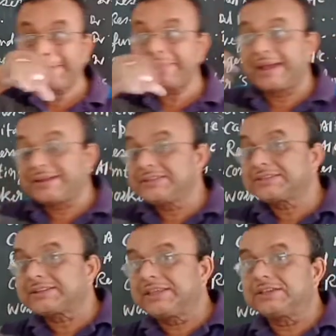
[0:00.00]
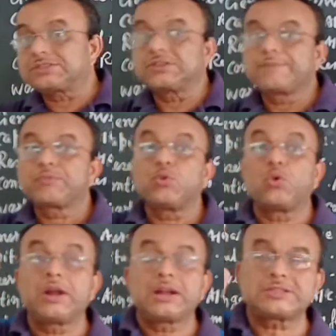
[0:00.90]
That is the things.
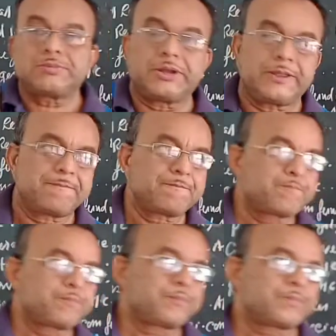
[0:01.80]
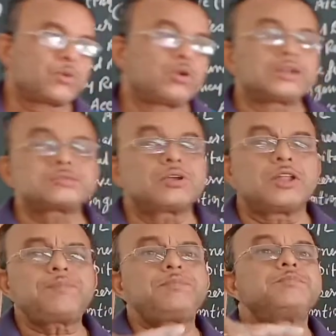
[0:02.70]
Owner's money. Owner's
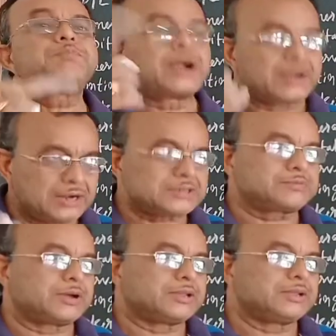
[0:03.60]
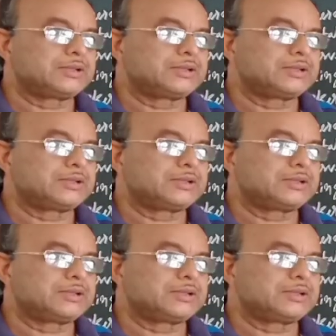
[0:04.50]
matlab partner's money.